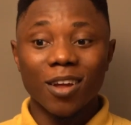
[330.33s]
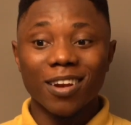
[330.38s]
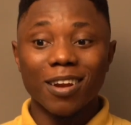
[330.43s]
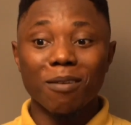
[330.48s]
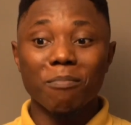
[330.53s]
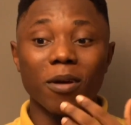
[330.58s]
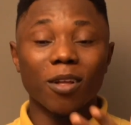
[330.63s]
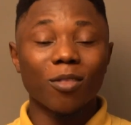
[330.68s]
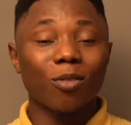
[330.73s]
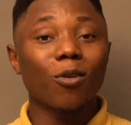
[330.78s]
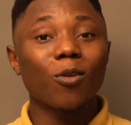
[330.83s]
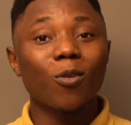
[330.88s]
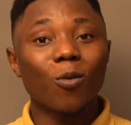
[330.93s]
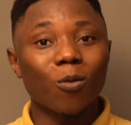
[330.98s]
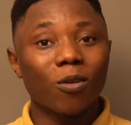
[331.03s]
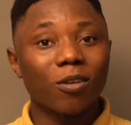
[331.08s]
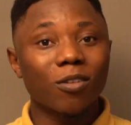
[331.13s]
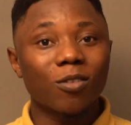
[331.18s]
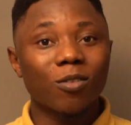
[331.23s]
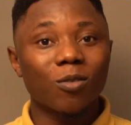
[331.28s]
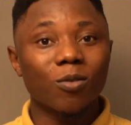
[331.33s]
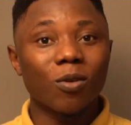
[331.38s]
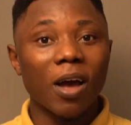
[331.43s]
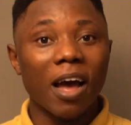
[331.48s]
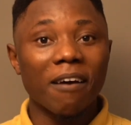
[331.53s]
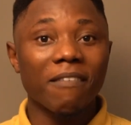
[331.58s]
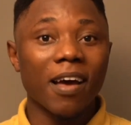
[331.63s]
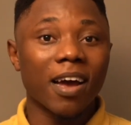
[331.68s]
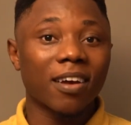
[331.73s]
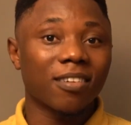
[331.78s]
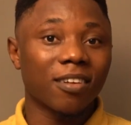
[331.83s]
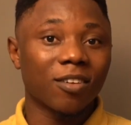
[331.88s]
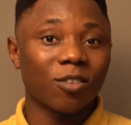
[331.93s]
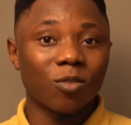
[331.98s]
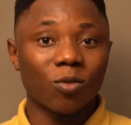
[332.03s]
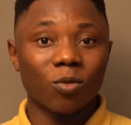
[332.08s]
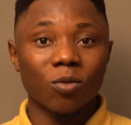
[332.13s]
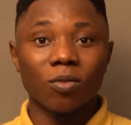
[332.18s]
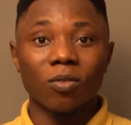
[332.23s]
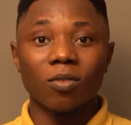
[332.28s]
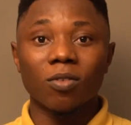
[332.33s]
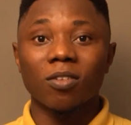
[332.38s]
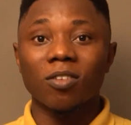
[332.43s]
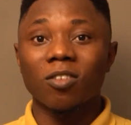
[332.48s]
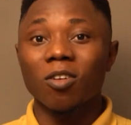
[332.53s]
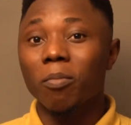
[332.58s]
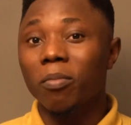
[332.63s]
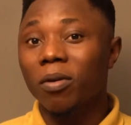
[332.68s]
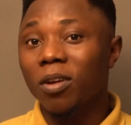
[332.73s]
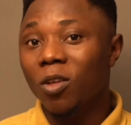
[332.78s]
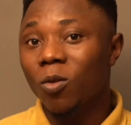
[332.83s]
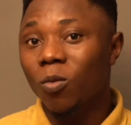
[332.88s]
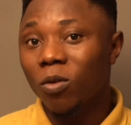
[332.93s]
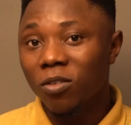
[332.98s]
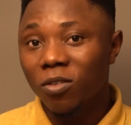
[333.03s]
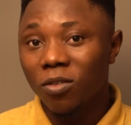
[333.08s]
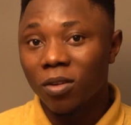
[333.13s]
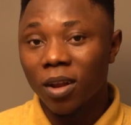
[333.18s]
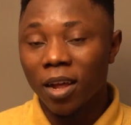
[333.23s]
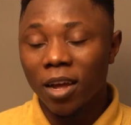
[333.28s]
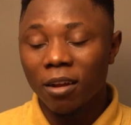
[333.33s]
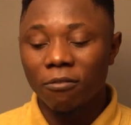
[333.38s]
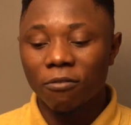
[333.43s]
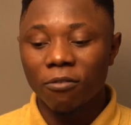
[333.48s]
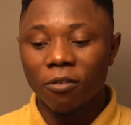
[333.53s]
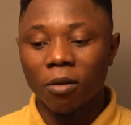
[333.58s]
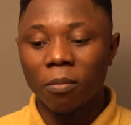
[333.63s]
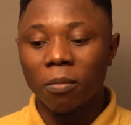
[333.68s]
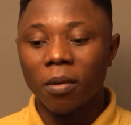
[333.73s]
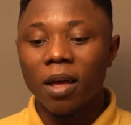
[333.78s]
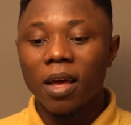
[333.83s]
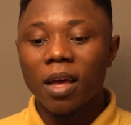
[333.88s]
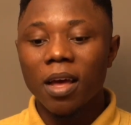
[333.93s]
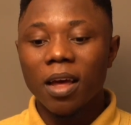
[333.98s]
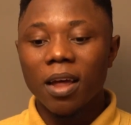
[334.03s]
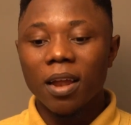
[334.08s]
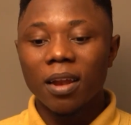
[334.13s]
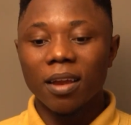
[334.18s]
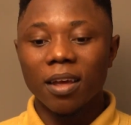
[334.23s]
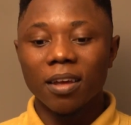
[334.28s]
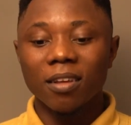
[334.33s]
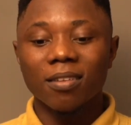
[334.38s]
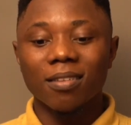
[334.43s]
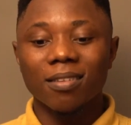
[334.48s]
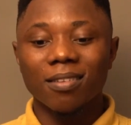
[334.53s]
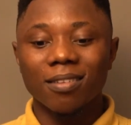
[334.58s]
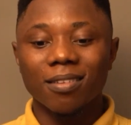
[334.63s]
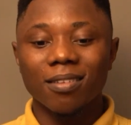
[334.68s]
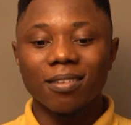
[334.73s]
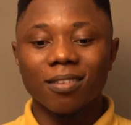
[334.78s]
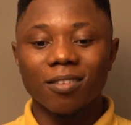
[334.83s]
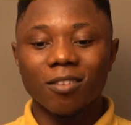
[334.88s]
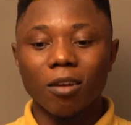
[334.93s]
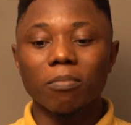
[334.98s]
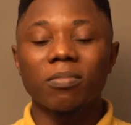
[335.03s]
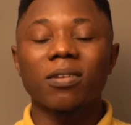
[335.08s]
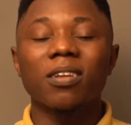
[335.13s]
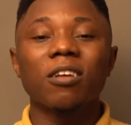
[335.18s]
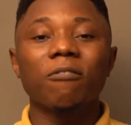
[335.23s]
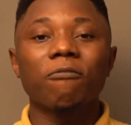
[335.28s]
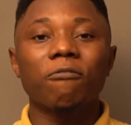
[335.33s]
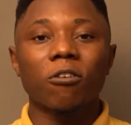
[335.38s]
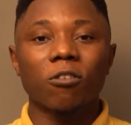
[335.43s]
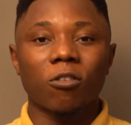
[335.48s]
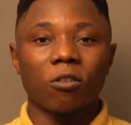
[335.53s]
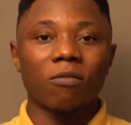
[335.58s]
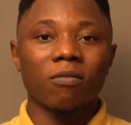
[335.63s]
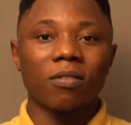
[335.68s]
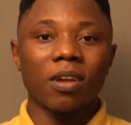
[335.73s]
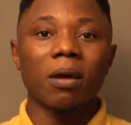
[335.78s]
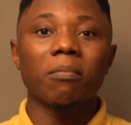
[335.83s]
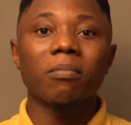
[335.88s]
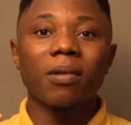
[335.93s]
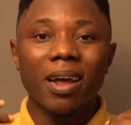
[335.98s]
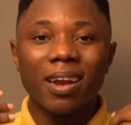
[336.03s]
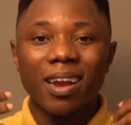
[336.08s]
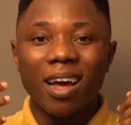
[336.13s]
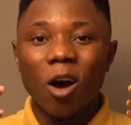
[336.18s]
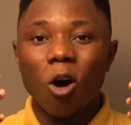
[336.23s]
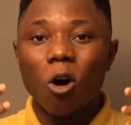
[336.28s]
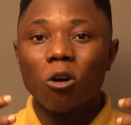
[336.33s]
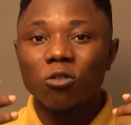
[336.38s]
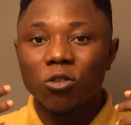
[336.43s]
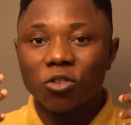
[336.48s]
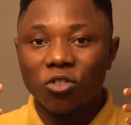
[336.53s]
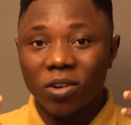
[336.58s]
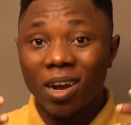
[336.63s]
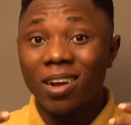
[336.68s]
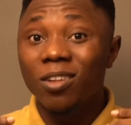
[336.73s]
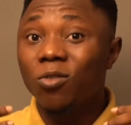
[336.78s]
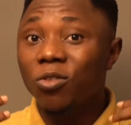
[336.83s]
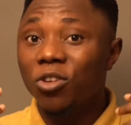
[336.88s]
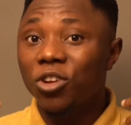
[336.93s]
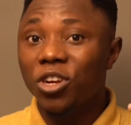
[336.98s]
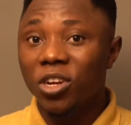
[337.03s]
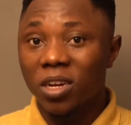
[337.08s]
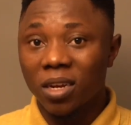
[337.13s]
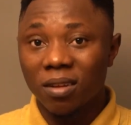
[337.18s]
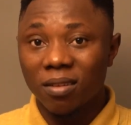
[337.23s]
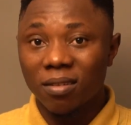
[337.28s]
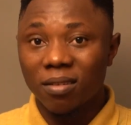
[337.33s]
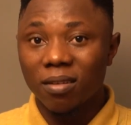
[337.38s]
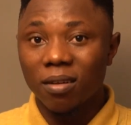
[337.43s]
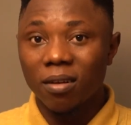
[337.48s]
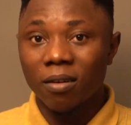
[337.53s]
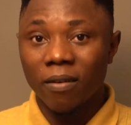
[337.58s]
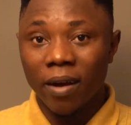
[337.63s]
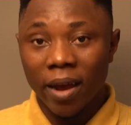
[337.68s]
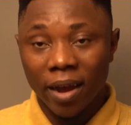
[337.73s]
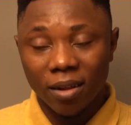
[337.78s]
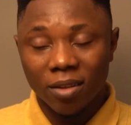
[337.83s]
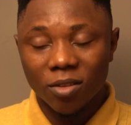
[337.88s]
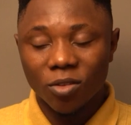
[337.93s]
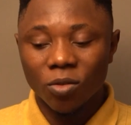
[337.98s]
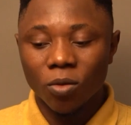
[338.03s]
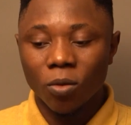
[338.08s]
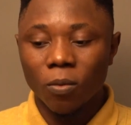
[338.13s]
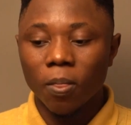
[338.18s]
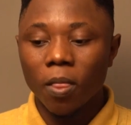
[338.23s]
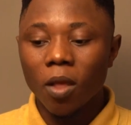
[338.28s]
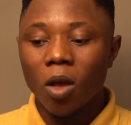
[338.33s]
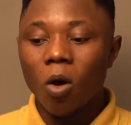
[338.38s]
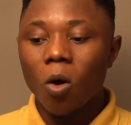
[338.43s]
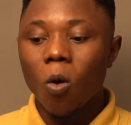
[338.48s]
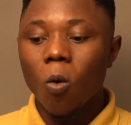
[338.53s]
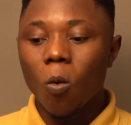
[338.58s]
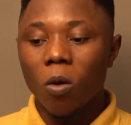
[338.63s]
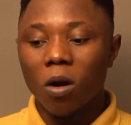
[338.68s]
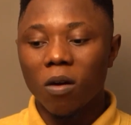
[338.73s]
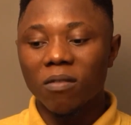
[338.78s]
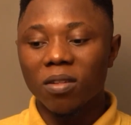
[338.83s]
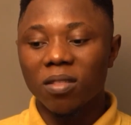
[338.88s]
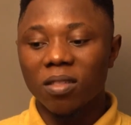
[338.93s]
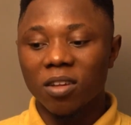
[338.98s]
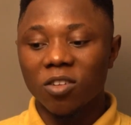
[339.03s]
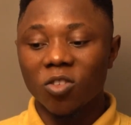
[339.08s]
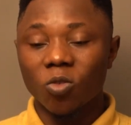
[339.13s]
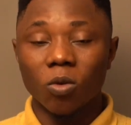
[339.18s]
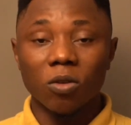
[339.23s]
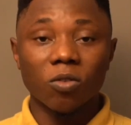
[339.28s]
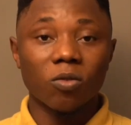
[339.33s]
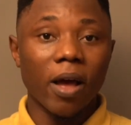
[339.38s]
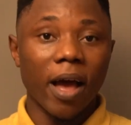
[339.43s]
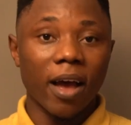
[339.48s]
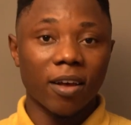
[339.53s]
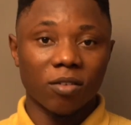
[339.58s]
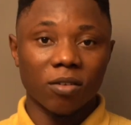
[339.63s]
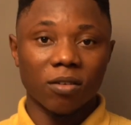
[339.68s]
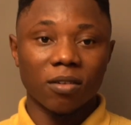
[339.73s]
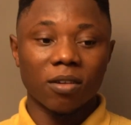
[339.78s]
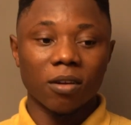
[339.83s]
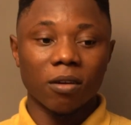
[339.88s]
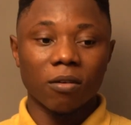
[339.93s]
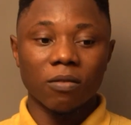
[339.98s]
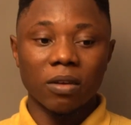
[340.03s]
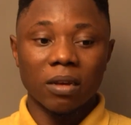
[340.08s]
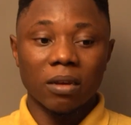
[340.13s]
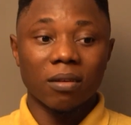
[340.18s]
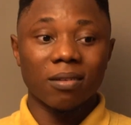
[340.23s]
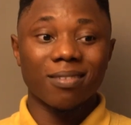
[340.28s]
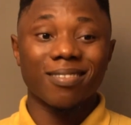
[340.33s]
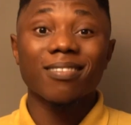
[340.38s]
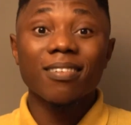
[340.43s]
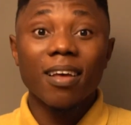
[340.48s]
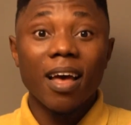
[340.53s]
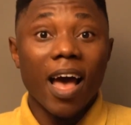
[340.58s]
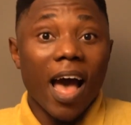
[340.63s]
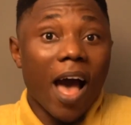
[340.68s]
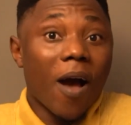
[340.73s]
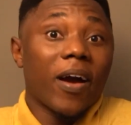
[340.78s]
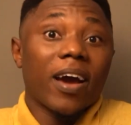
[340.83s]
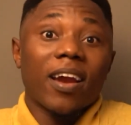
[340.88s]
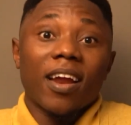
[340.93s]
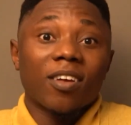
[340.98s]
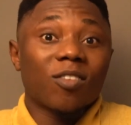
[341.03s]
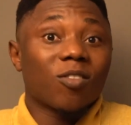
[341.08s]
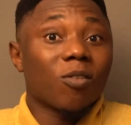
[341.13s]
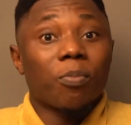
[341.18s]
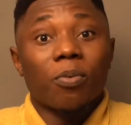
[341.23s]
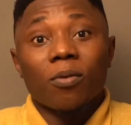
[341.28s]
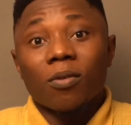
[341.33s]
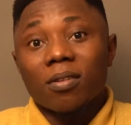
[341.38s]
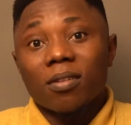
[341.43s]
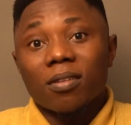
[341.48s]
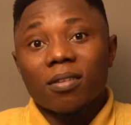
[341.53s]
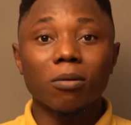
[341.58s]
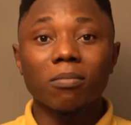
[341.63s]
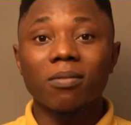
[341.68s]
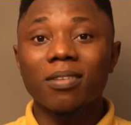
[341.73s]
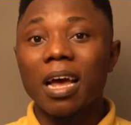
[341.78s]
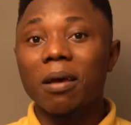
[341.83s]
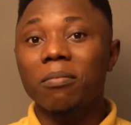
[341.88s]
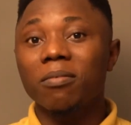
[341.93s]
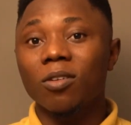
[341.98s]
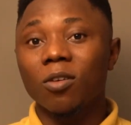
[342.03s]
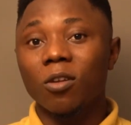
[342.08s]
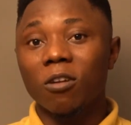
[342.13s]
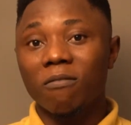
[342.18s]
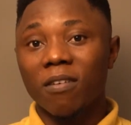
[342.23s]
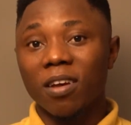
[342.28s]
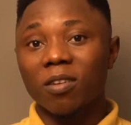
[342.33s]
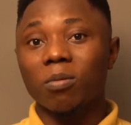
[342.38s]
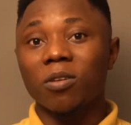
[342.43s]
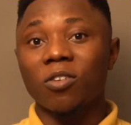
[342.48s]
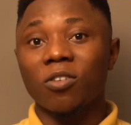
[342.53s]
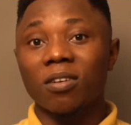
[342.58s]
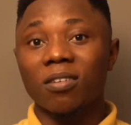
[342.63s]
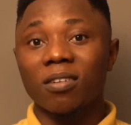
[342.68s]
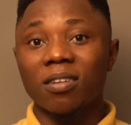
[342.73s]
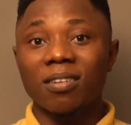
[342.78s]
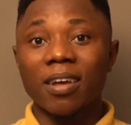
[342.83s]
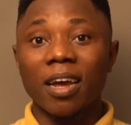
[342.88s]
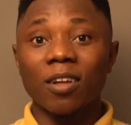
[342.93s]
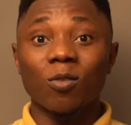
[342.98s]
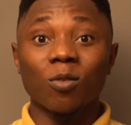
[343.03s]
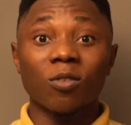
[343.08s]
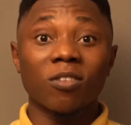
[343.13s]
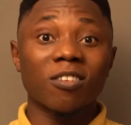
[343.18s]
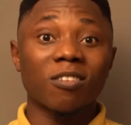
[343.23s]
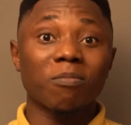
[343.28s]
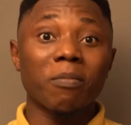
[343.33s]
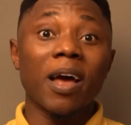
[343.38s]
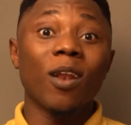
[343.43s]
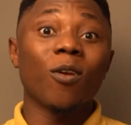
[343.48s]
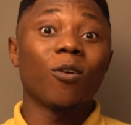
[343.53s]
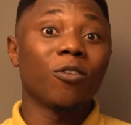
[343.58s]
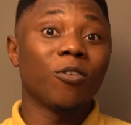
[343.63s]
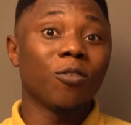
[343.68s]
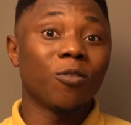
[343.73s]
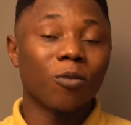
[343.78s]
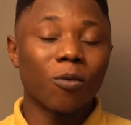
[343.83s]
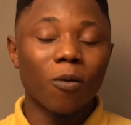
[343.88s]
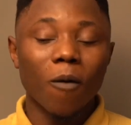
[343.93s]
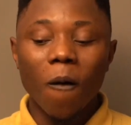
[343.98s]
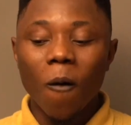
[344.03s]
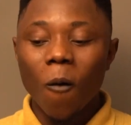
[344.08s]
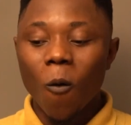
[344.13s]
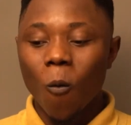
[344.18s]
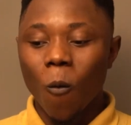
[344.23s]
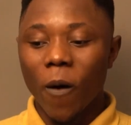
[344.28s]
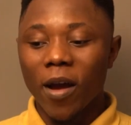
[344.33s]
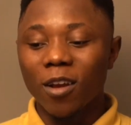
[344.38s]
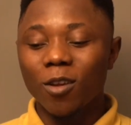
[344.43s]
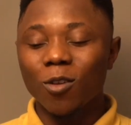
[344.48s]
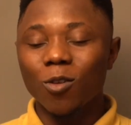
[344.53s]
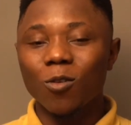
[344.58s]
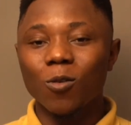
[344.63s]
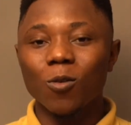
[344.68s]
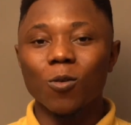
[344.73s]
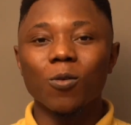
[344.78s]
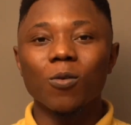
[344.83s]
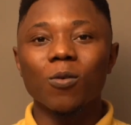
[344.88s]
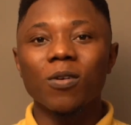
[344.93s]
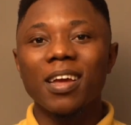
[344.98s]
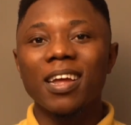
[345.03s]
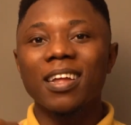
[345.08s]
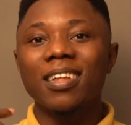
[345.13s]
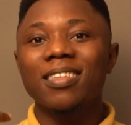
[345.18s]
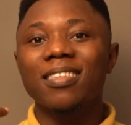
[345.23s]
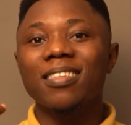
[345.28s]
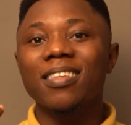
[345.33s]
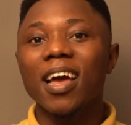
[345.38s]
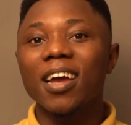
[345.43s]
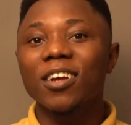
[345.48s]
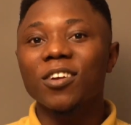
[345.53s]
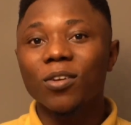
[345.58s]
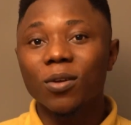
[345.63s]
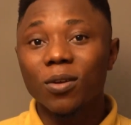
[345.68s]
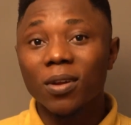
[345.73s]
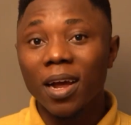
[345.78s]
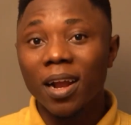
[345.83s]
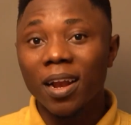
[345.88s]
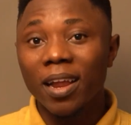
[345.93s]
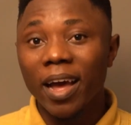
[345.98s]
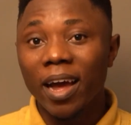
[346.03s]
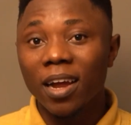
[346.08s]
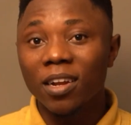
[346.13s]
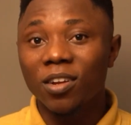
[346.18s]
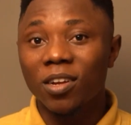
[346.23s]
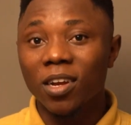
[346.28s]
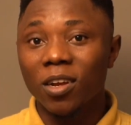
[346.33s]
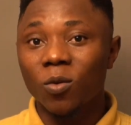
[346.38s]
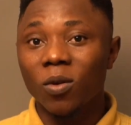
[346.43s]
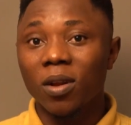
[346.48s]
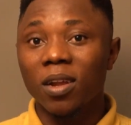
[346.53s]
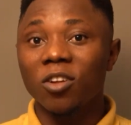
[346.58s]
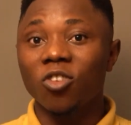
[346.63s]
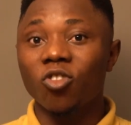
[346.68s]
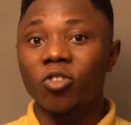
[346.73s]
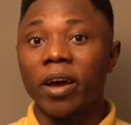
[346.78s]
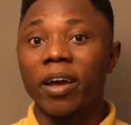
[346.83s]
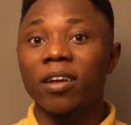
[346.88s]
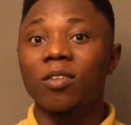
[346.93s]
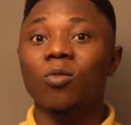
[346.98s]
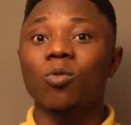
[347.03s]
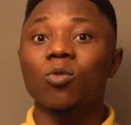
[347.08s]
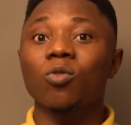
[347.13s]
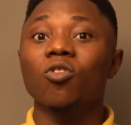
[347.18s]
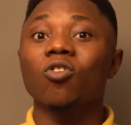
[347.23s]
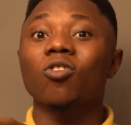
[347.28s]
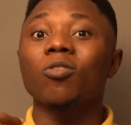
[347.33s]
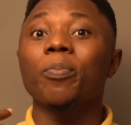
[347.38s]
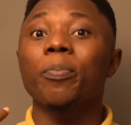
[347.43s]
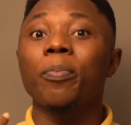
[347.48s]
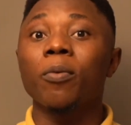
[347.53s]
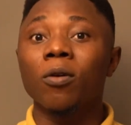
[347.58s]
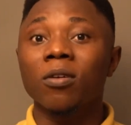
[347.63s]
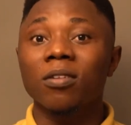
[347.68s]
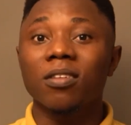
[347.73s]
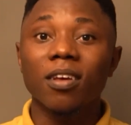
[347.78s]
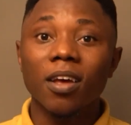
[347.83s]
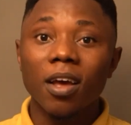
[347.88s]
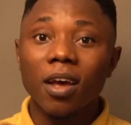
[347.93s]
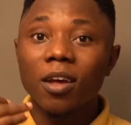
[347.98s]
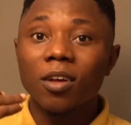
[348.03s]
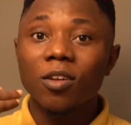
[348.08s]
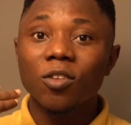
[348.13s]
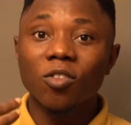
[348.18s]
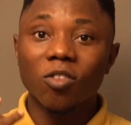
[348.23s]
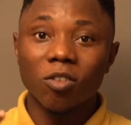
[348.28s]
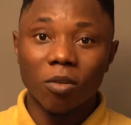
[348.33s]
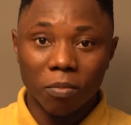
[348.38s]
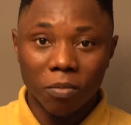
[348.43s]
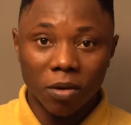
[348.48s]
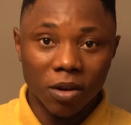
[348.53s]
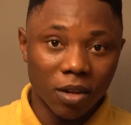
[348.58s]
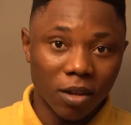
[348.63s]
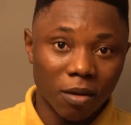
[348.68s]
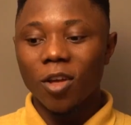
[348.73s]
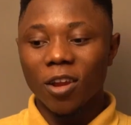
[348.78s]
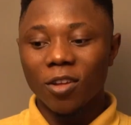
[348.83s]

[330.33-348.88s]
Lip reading: The mentor you want to have access to, somebody you want to learn from, there's something in front of them that they're also trying to chase, right? So one of the things you want to ask yourself is, how can I support? Sometimes the universe may just decide to smile on you when you intentionally and genuinely try to support somebody.